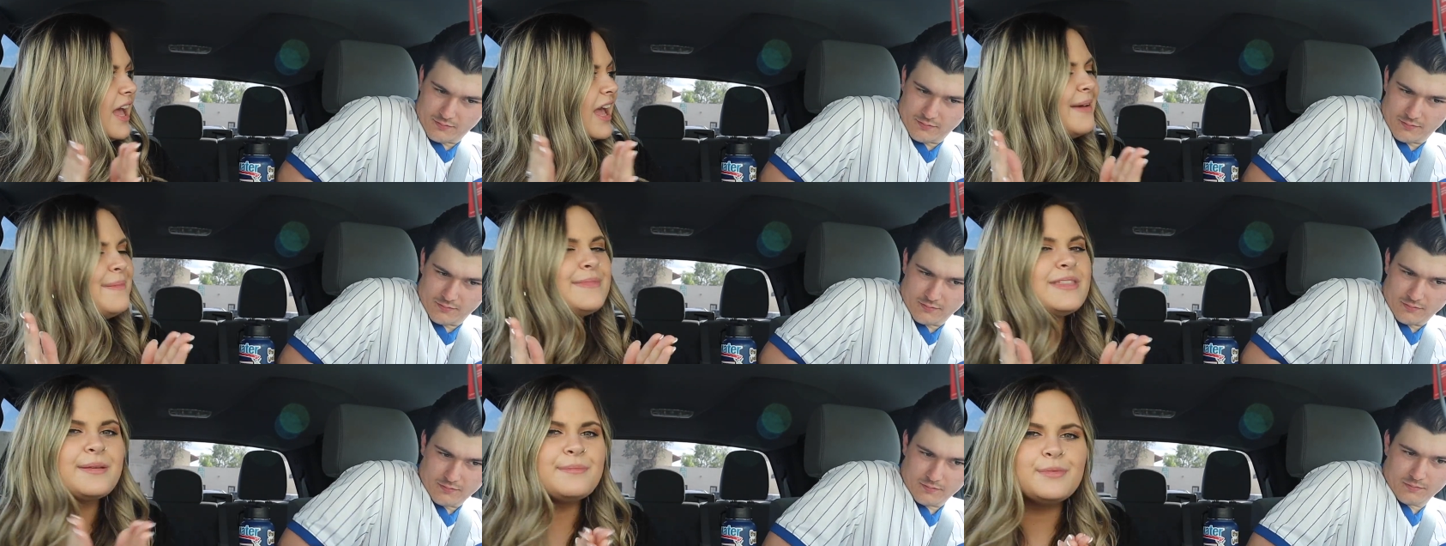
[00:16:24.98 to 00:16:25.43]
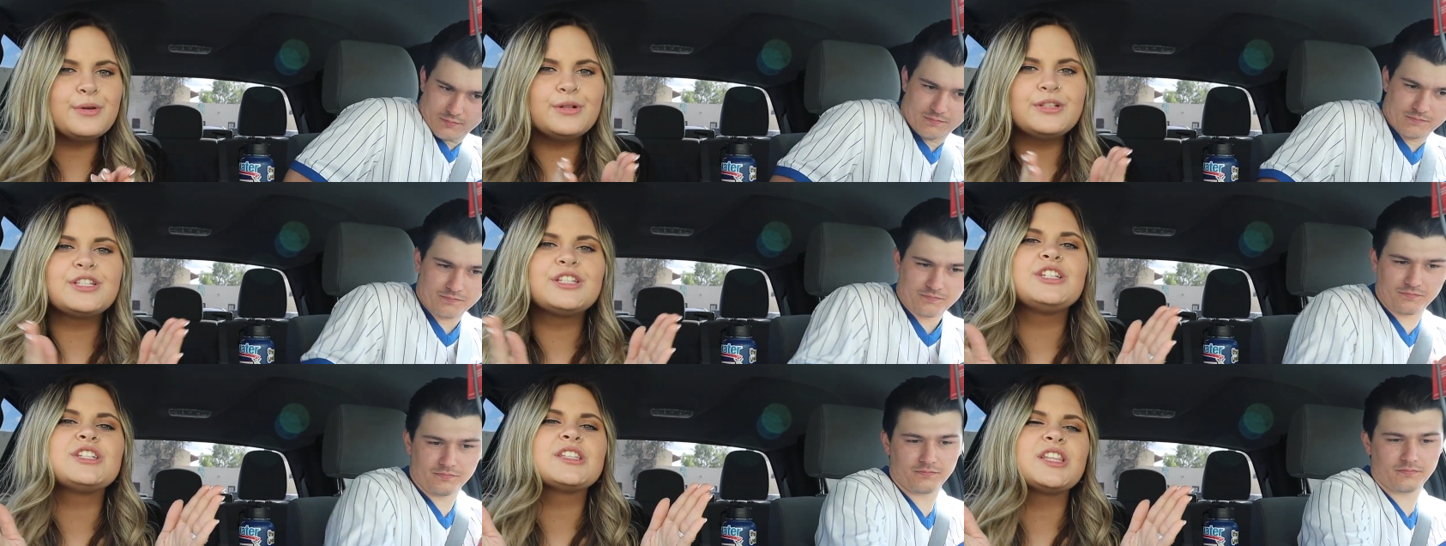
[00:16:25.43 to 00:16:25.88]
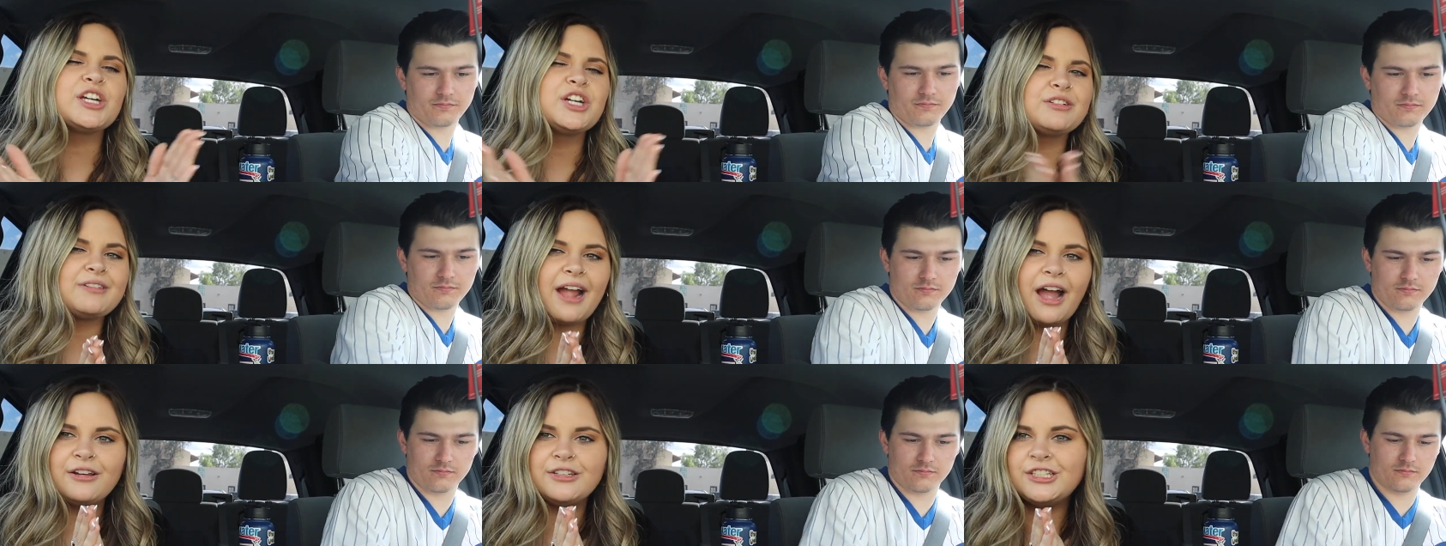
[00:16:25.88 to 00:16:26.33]
Speaker 1: am in the mood to just look
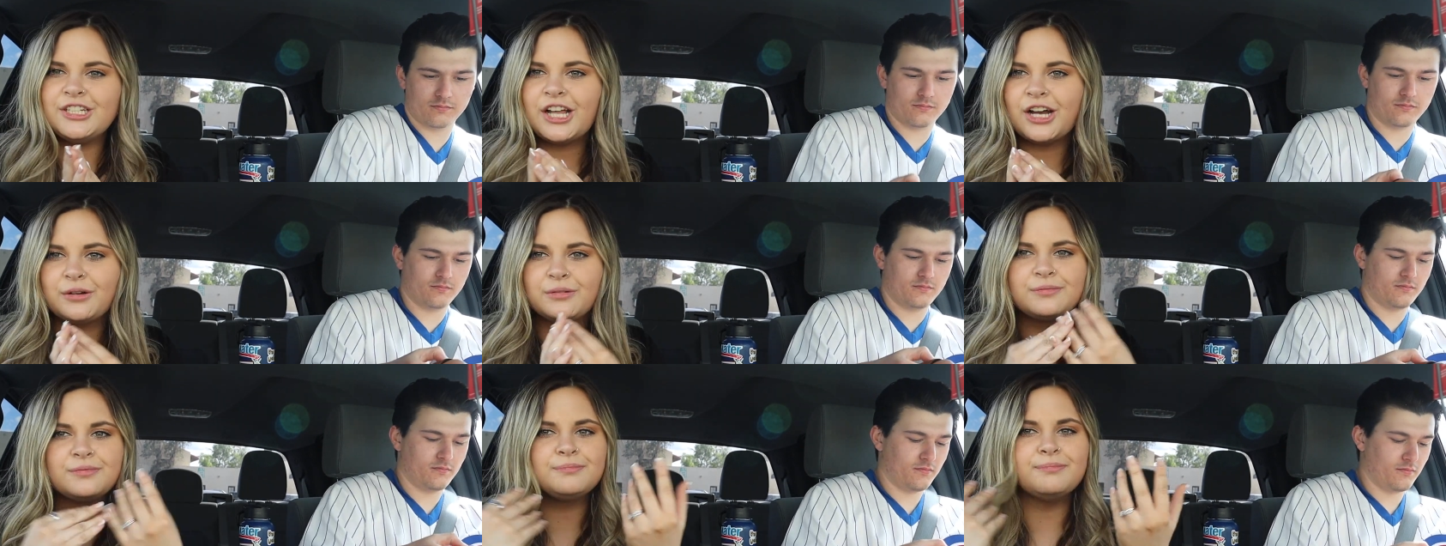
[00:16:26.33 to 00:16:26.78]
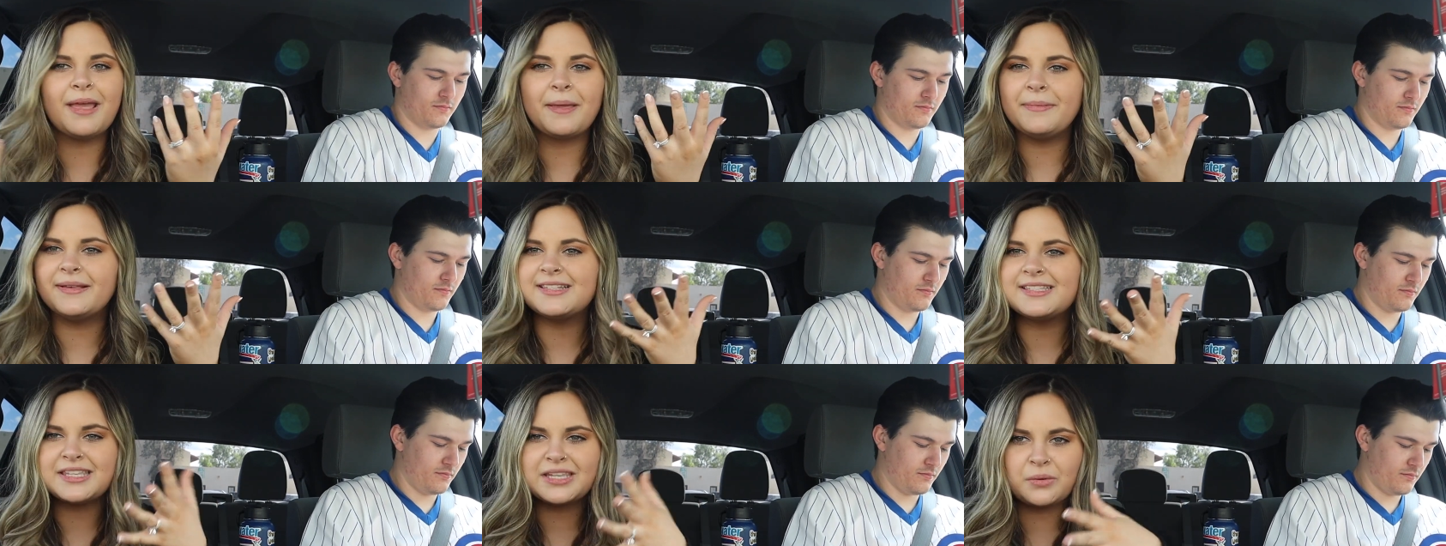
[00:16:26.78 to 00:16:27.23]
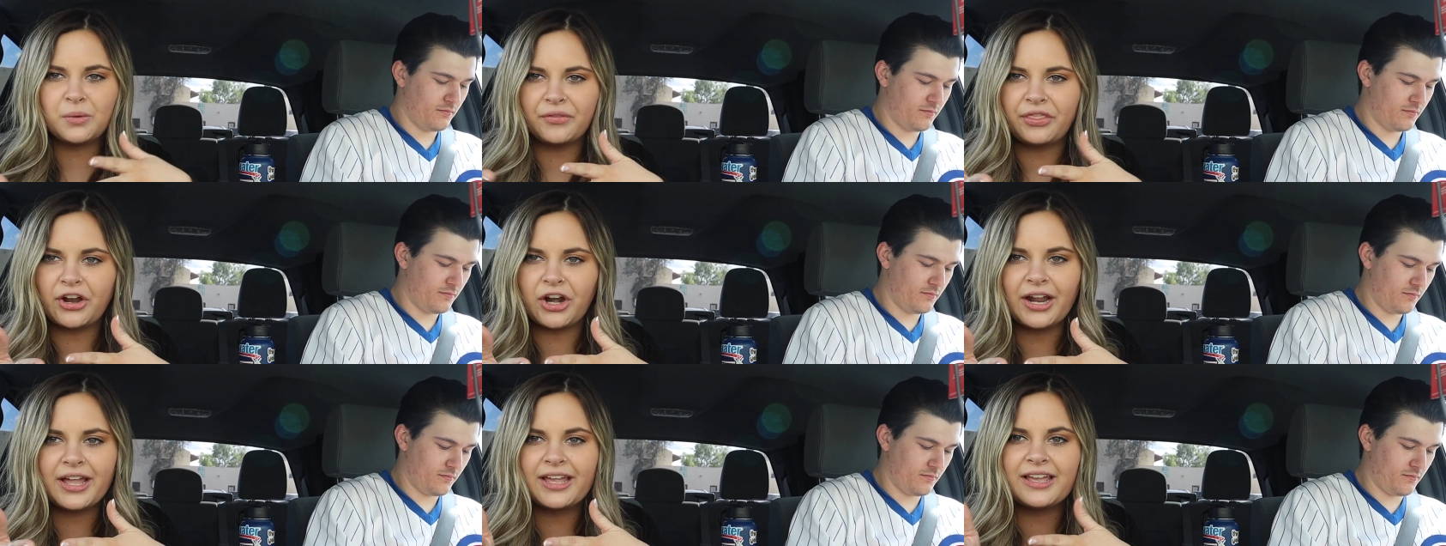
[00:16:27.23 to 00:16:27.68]
around, you know, maybe see
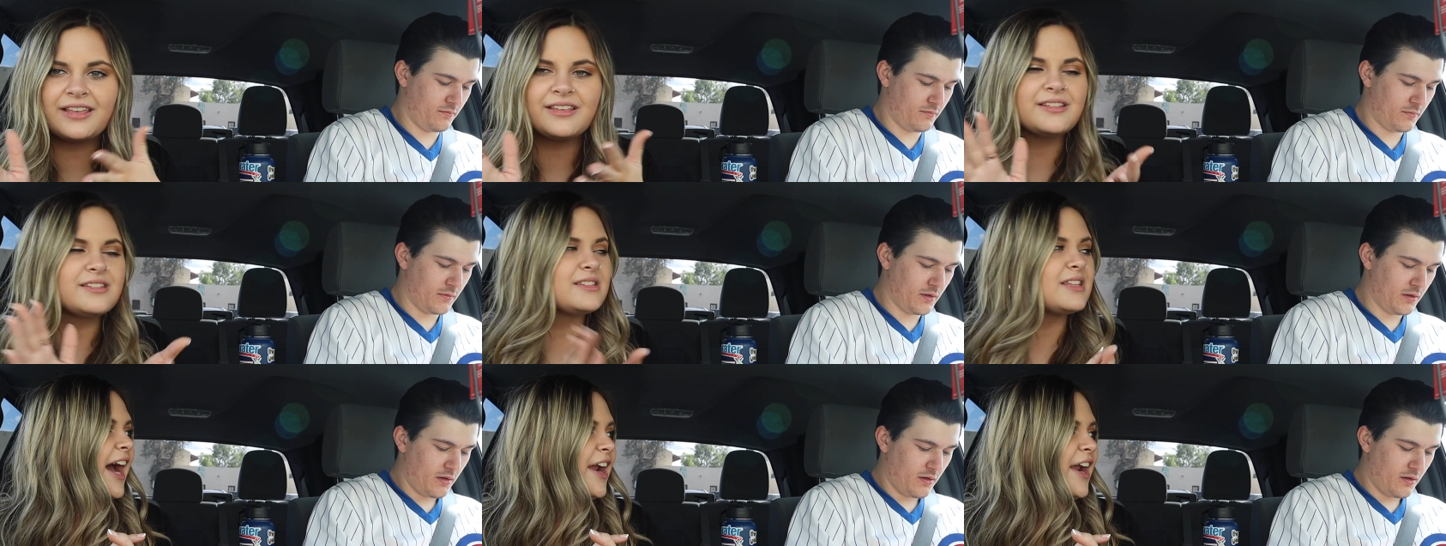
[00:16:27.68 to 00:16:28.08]
what there is.